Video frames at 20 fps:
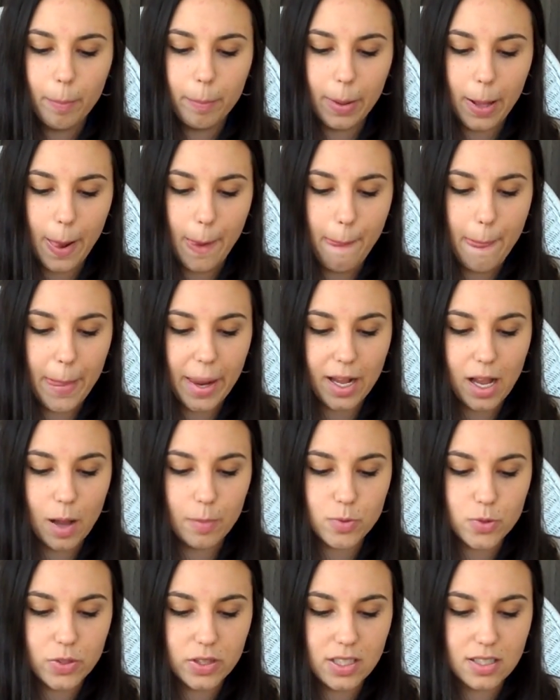But it
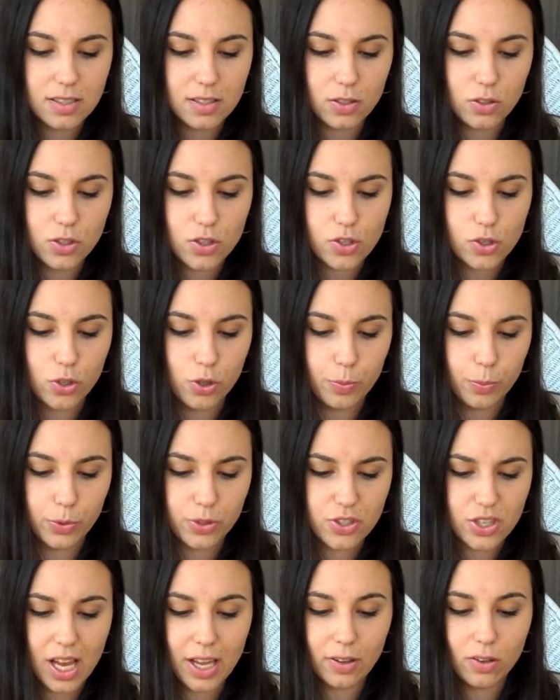comes with this little scoop,
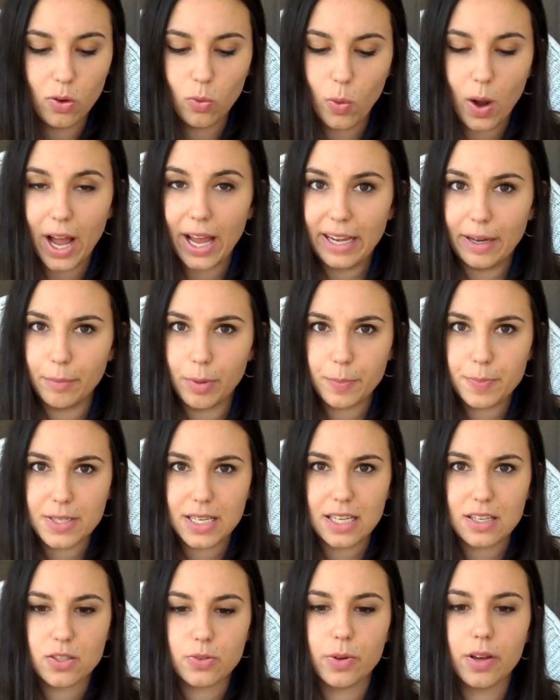which I don't know why I'm
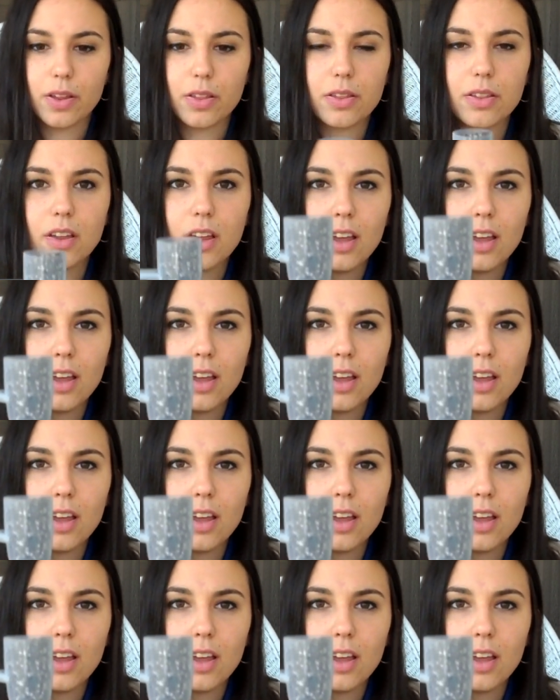obsessed with.